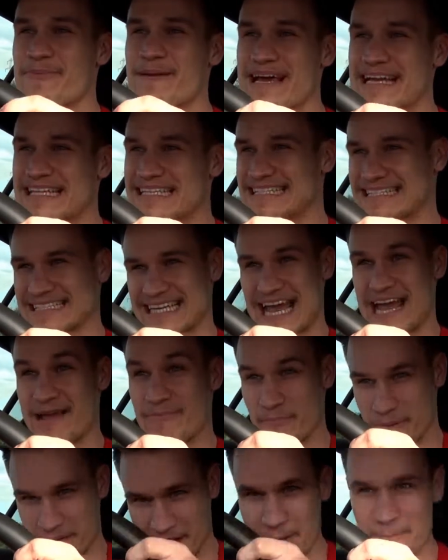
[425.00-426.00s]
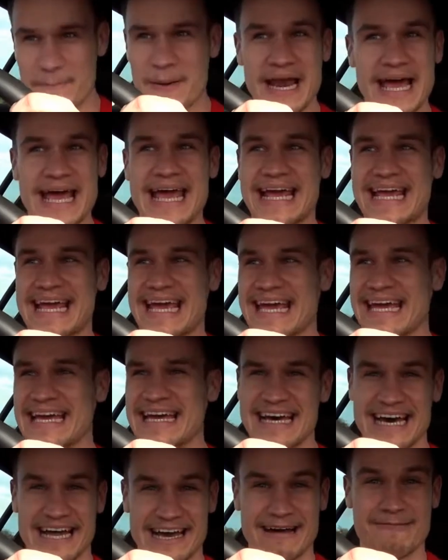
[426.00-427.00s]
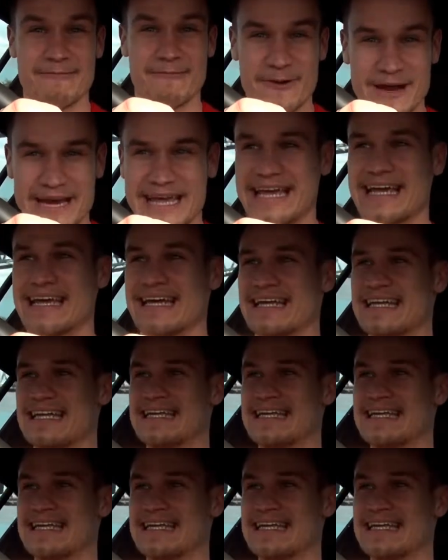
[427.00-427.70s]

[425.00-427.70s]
played this game, but I'm playing it and I'm winning.